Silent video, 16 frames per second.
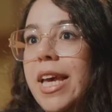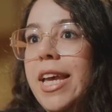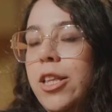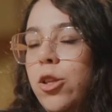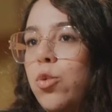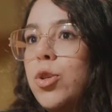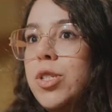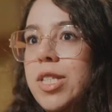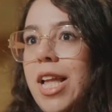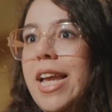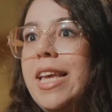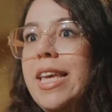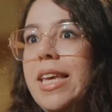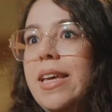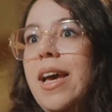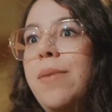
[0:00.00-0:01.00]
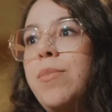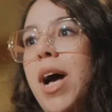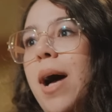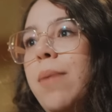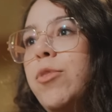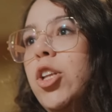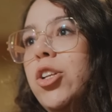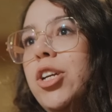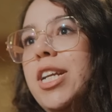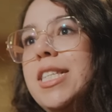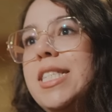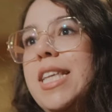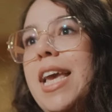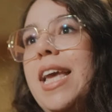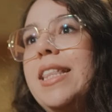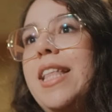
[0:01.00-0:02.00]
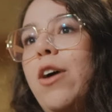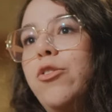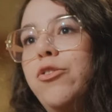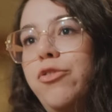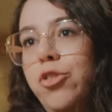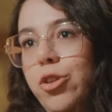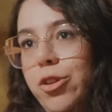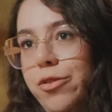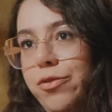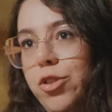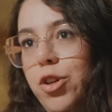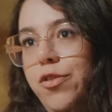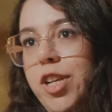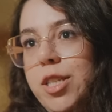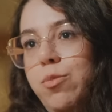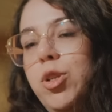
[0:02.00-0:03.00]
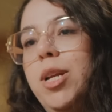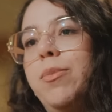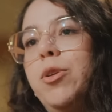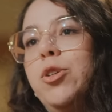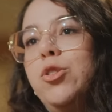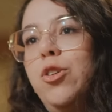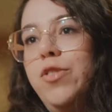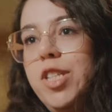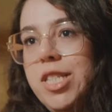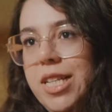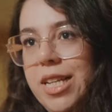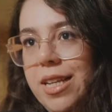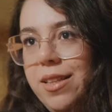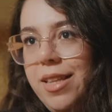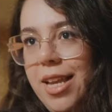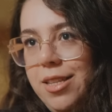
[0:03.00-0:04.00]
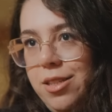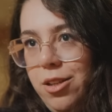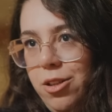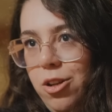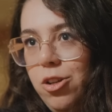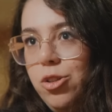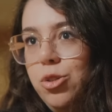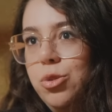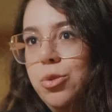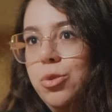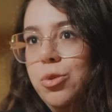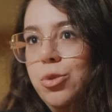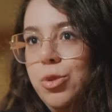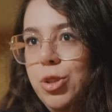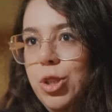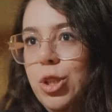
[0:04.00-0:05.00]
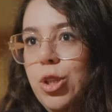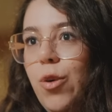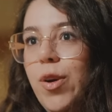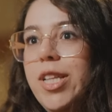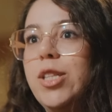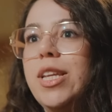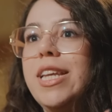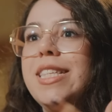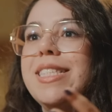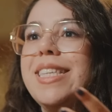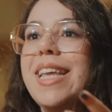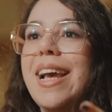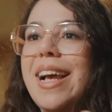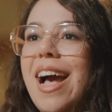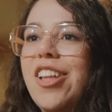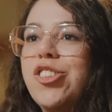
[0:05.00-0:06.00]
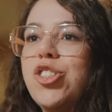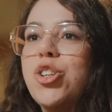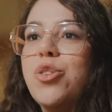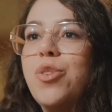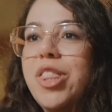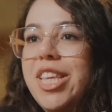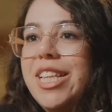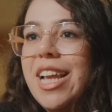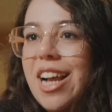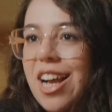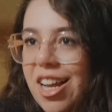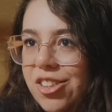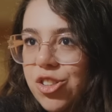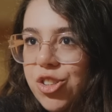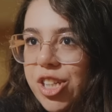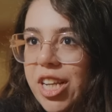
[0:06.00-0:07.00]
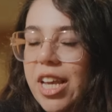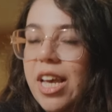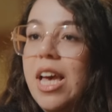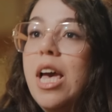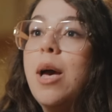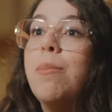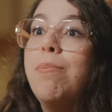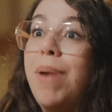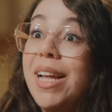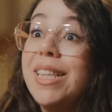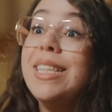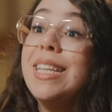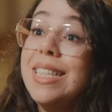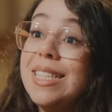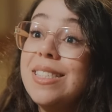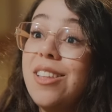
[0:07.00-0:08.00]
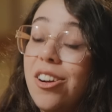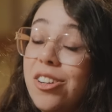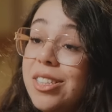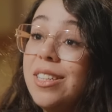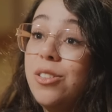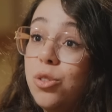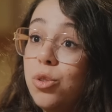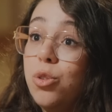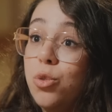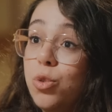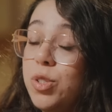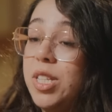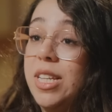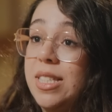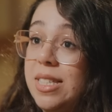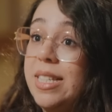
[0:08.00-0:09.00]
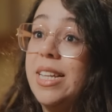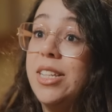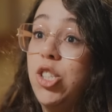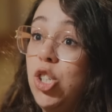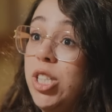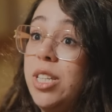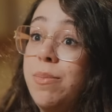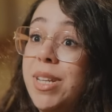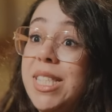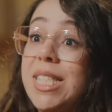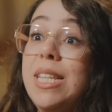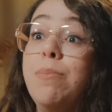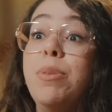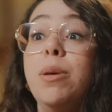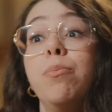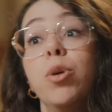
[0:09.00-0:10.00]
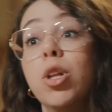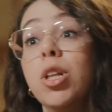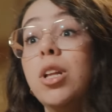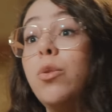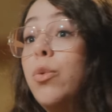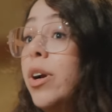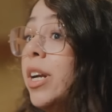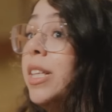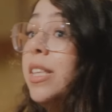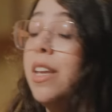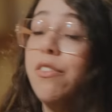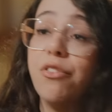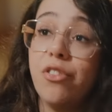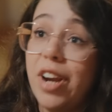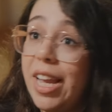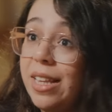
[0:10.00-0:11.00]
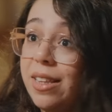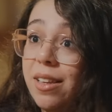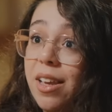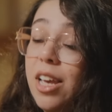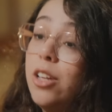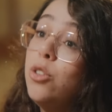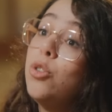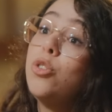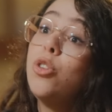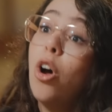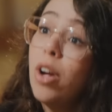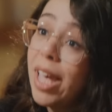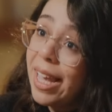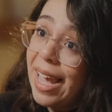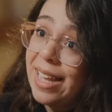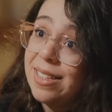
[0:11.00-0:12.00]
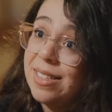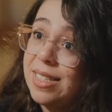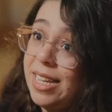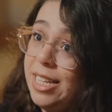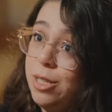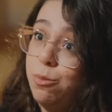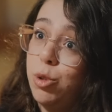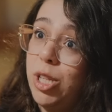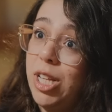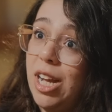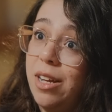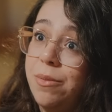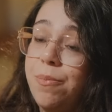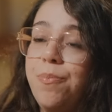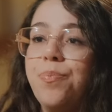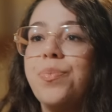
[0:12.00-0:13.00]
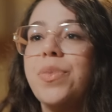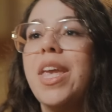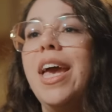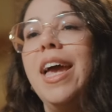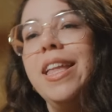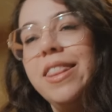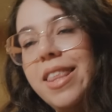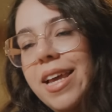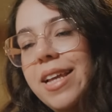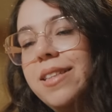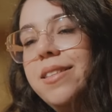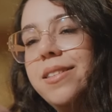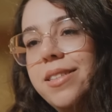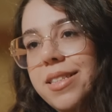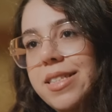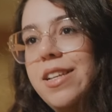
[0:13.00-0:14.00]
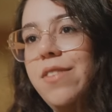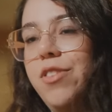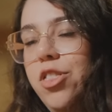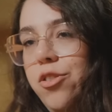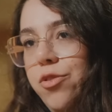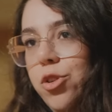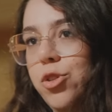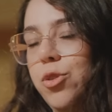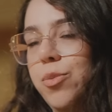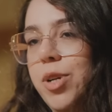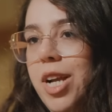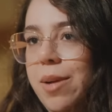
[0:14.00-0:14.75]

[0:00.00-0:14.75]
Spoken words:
it was like, I'm not gonna say a downfall of Hezbollah because obviously it takes a lot to, you know, it's a country within a country, but it started to lose its legitimacy. People weren't afraid to talk against Hezbollah. And then 7th of October